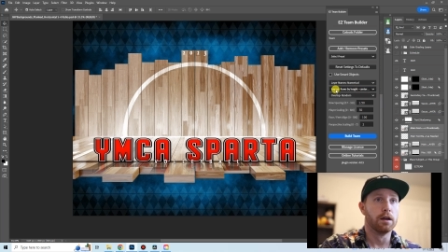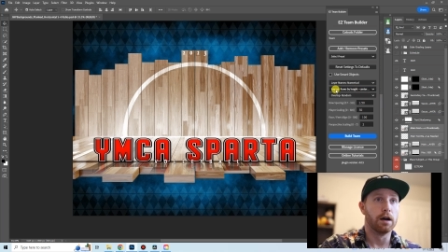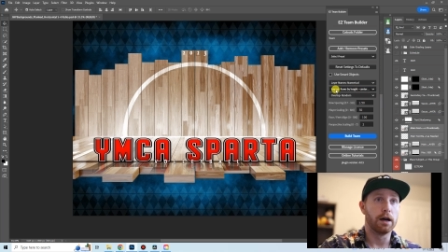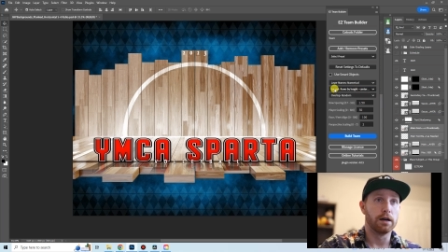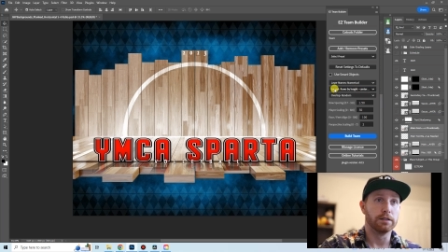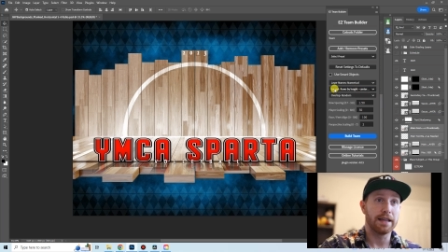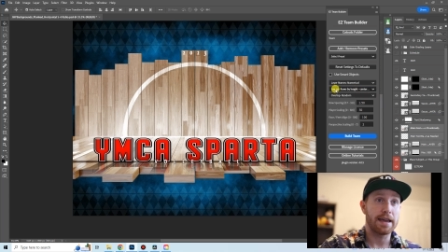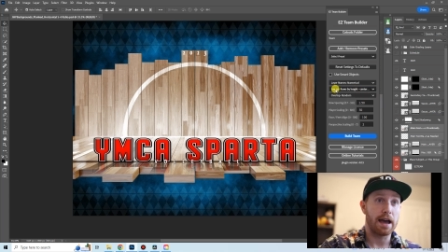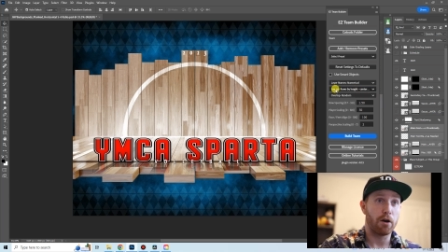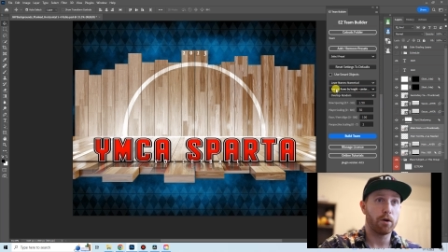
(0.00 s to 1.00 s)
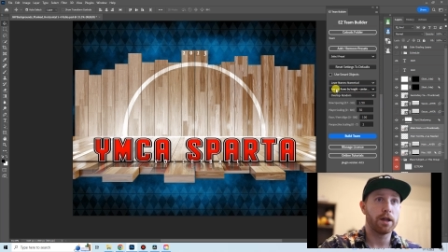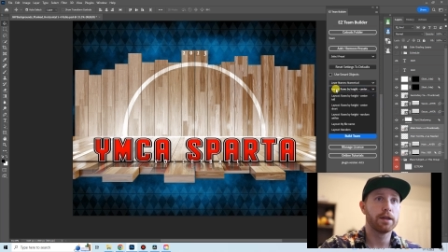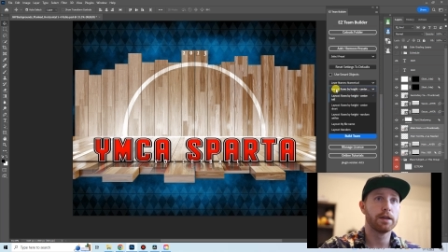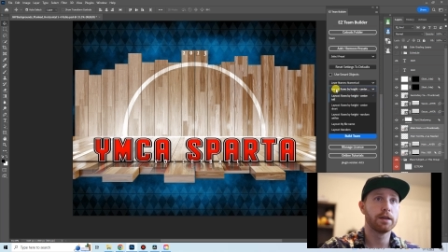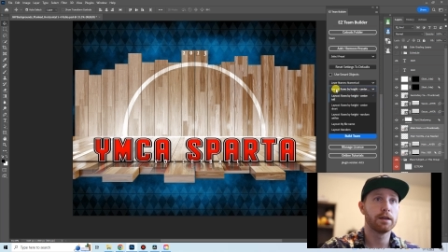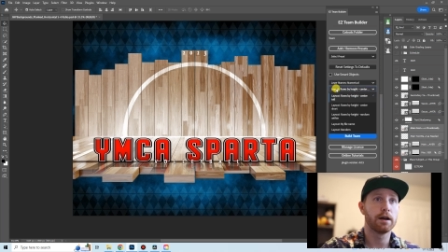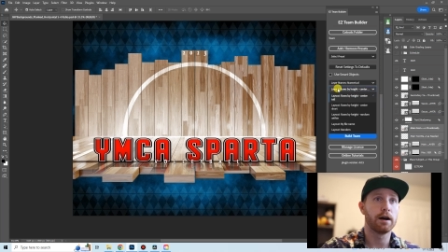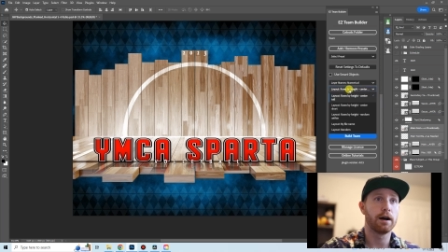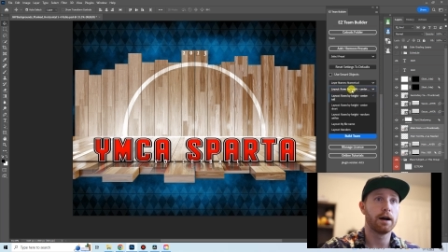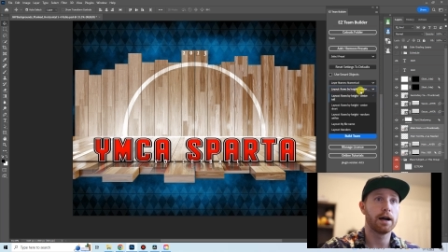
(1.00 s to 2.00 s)
Layout,
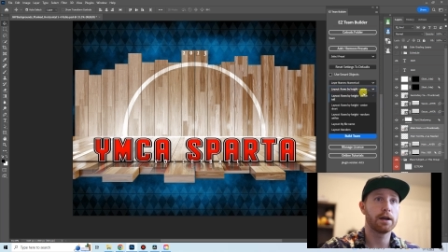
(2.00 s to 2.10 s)
I